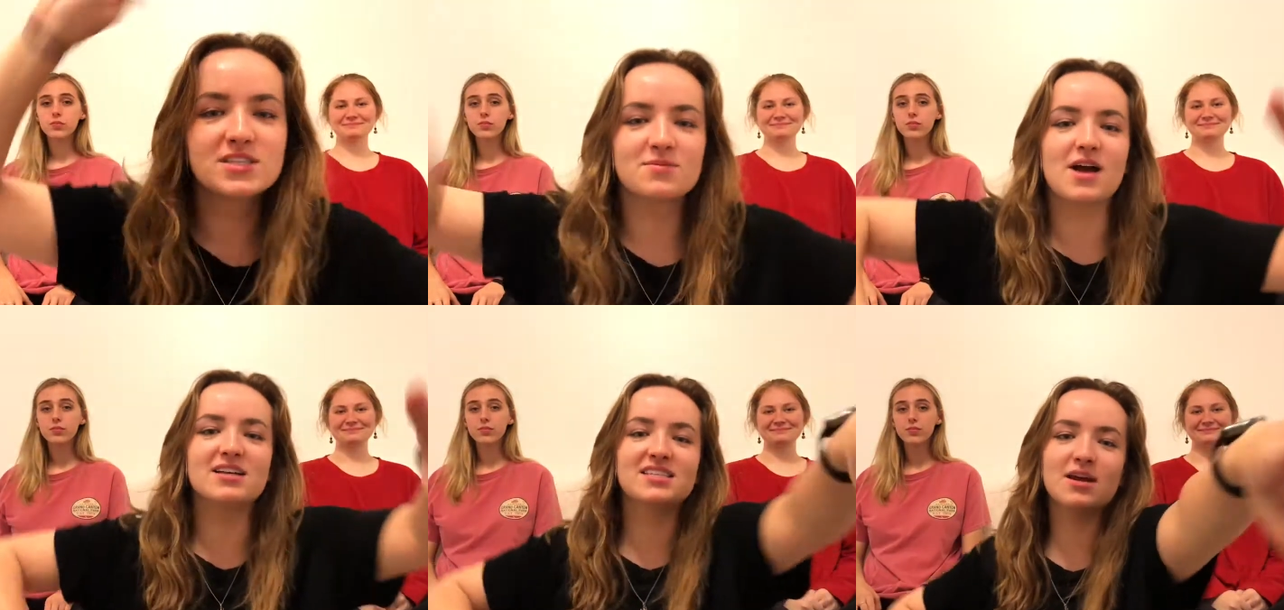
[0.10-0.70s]

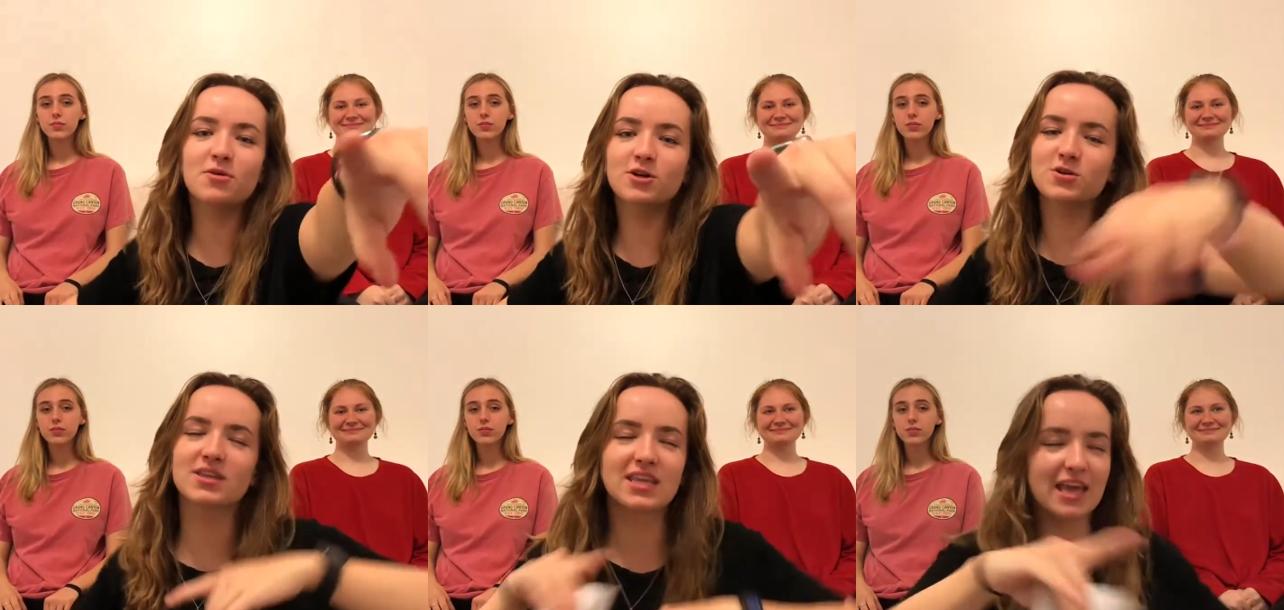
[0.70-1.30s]
Speaker 1: What's up guys? Today
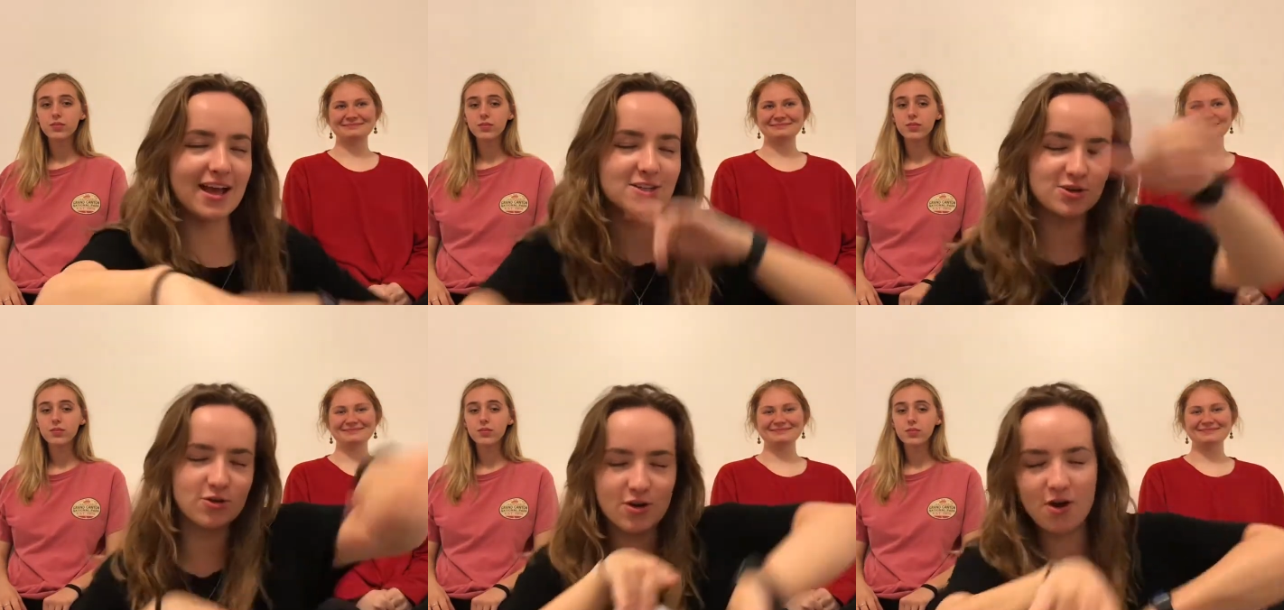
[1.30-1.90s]
we're doing the
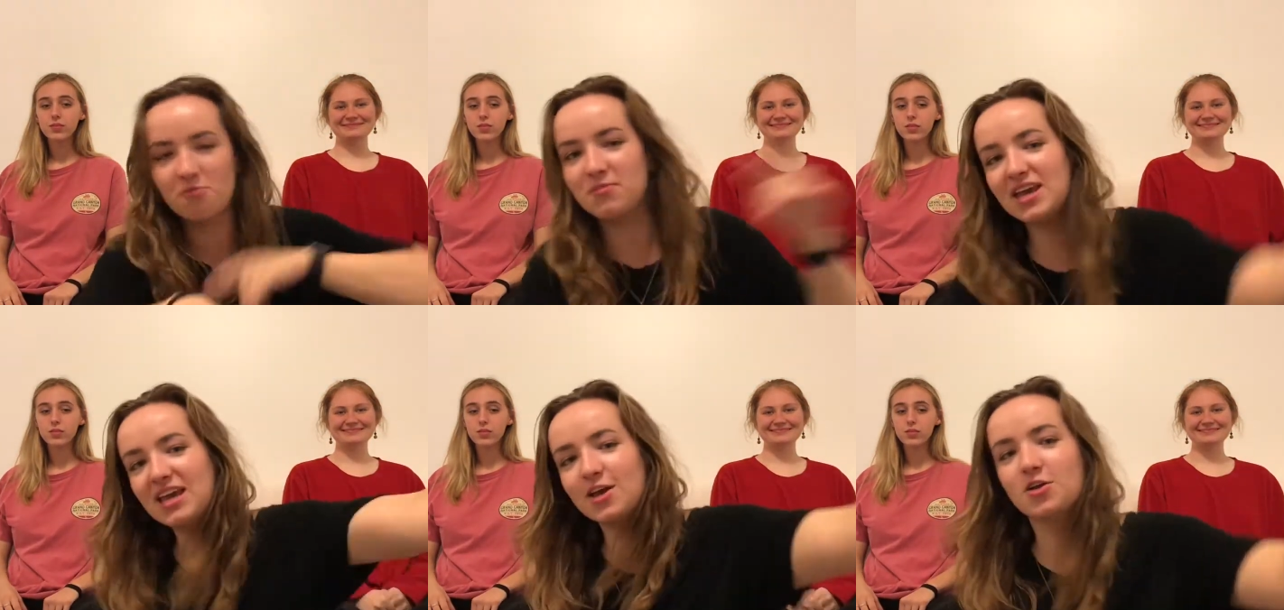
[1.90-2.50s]
Get to
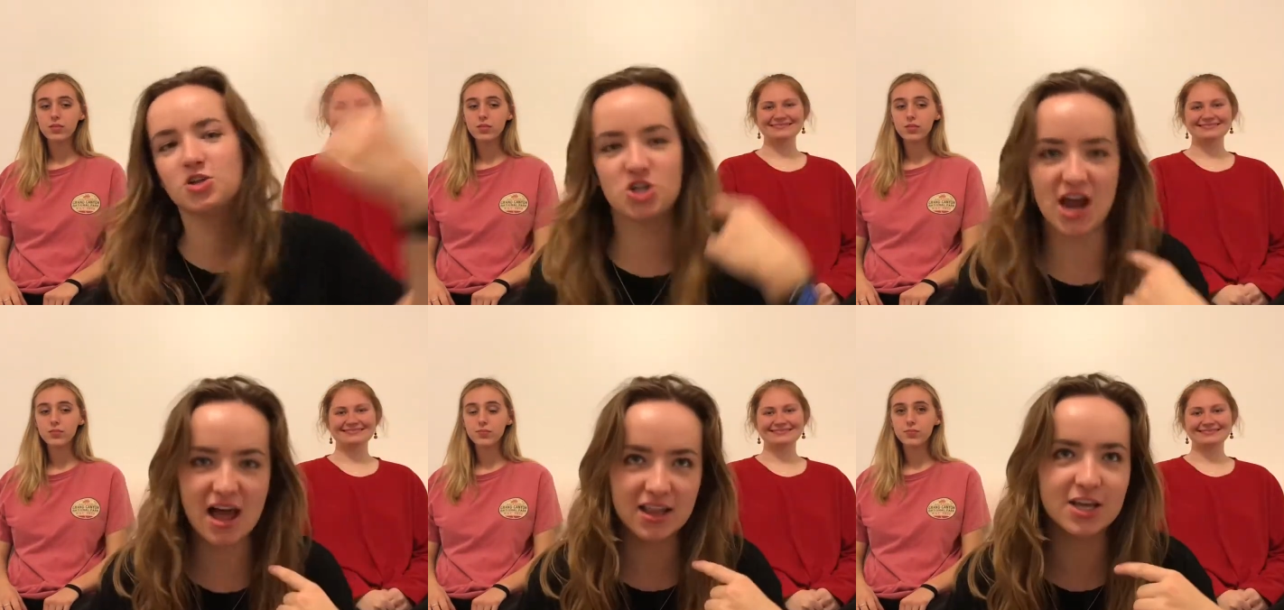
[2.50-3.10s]
Know Me
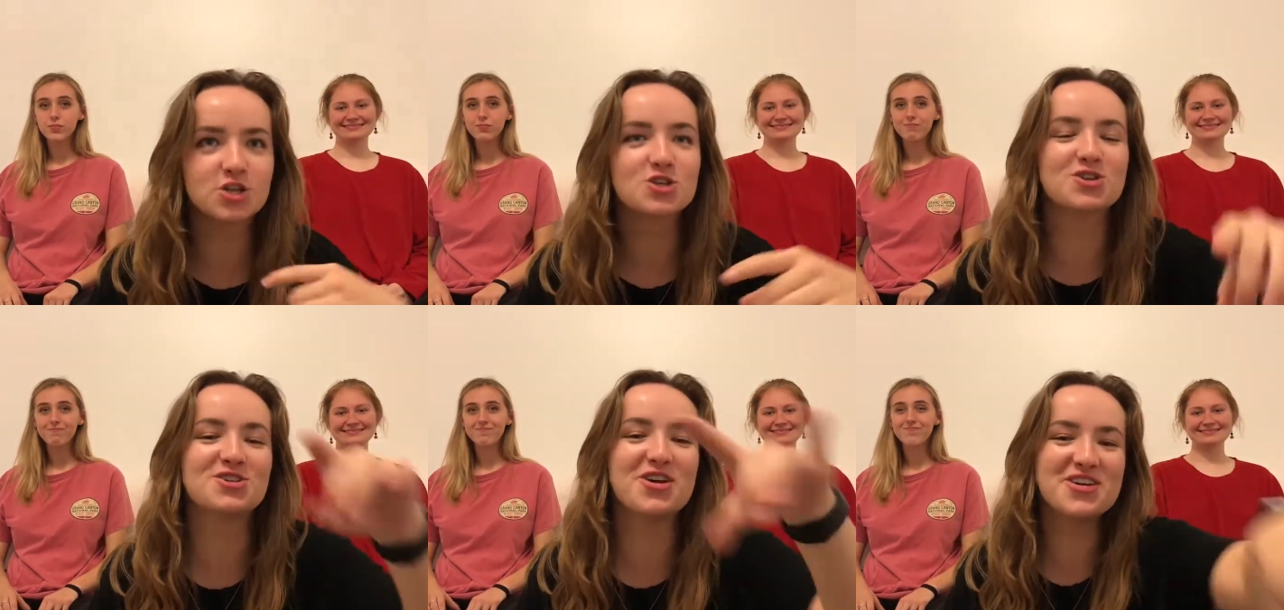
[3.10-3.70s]

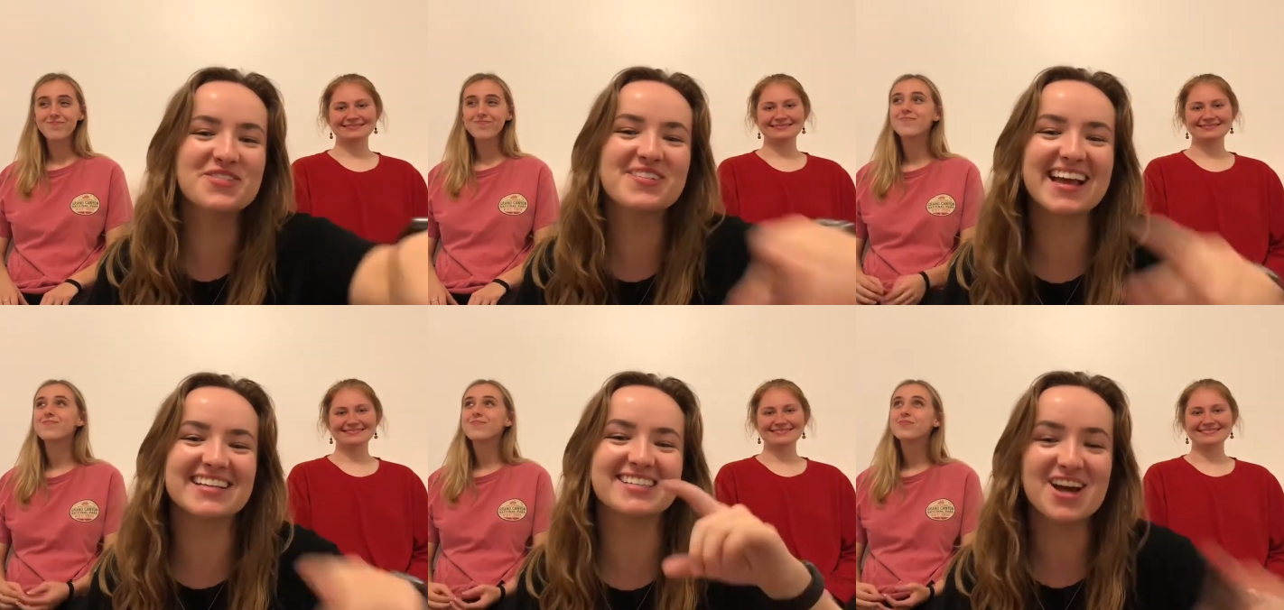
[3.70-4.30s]
challenge, so you
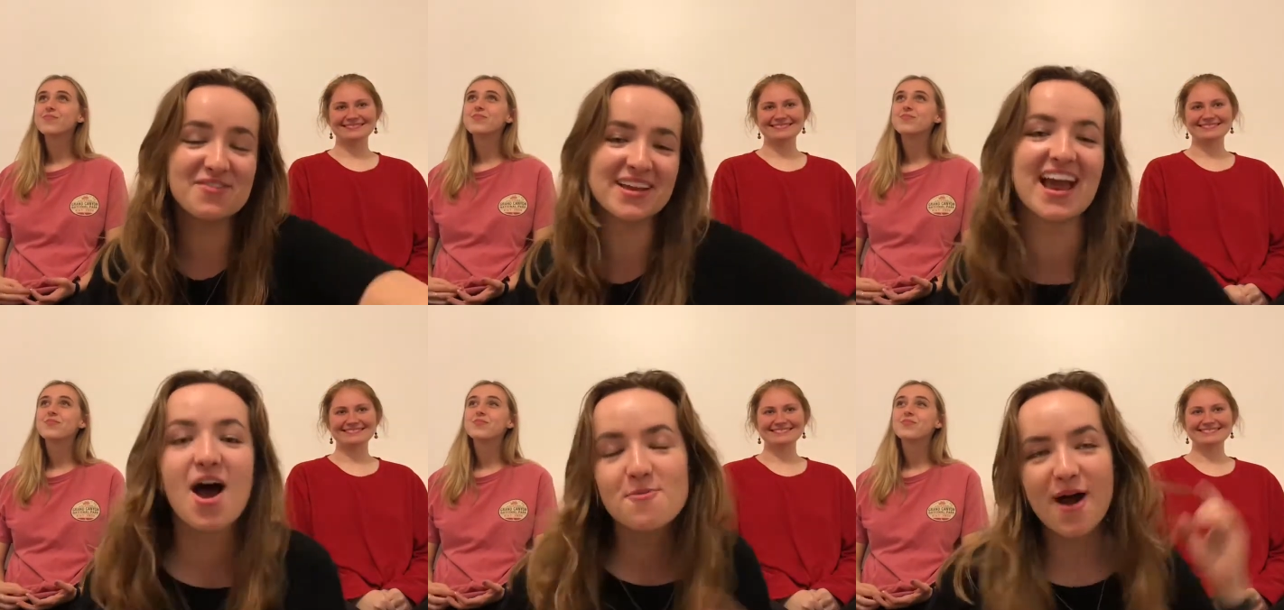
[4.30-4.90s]
will get to know
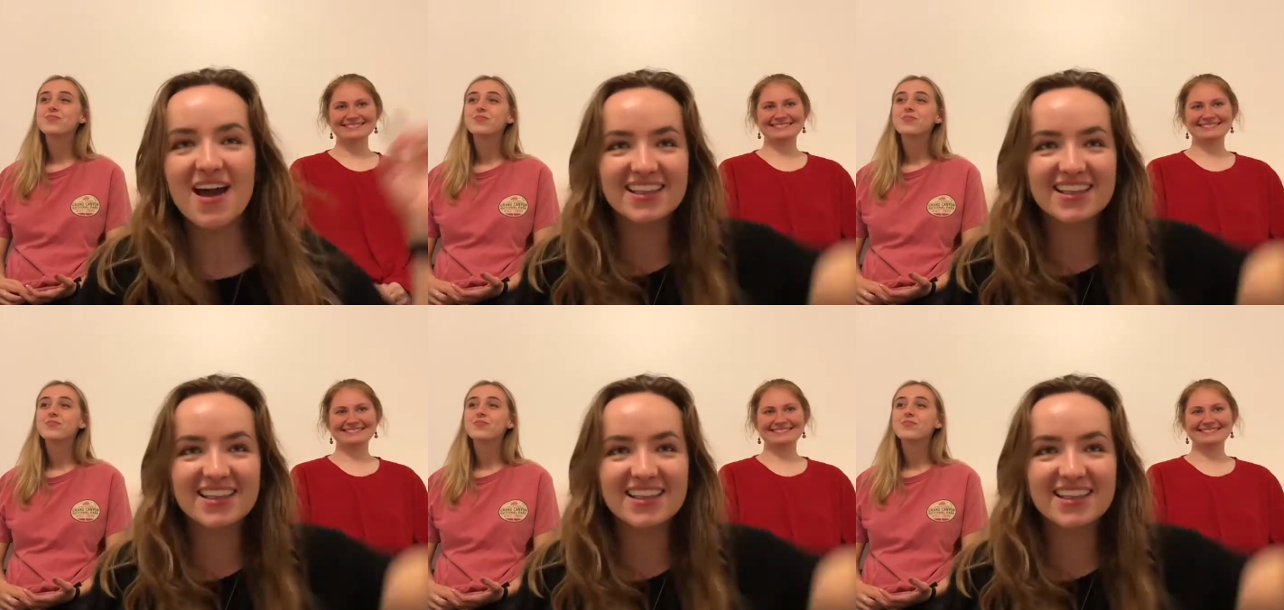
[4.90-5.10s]
me.